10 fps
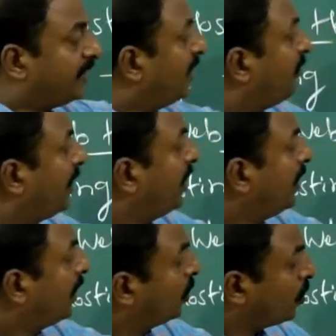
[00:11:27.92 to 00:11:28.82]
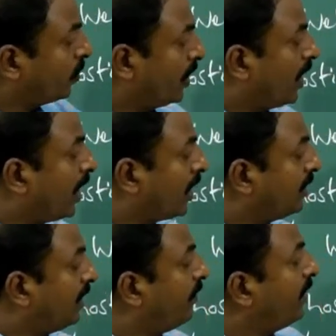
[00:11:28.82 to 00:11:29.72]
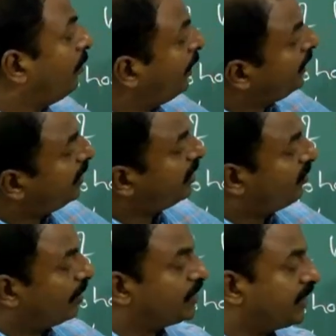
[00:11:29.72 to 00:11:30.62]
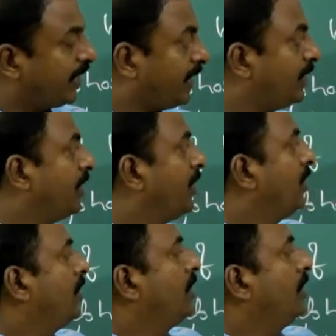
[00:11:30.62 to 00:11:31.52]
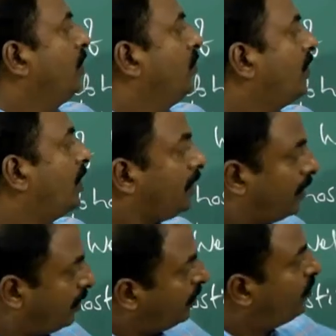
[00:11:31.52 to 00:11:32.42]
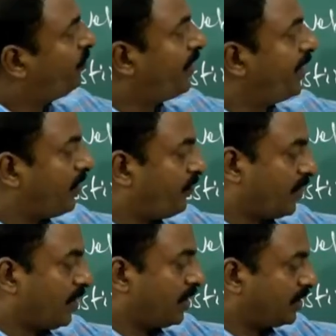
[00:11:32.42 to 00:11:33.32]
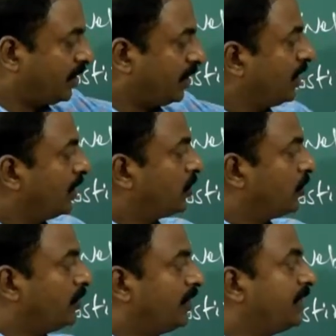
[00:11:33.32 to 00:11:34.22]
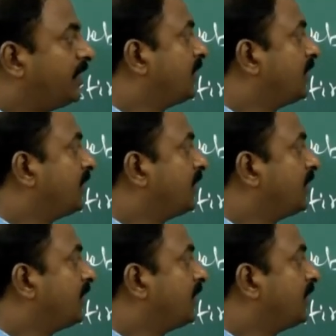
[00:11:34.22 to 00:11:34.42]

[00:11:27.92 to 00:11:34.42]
They will load or they will maintain a website for free of cost. So this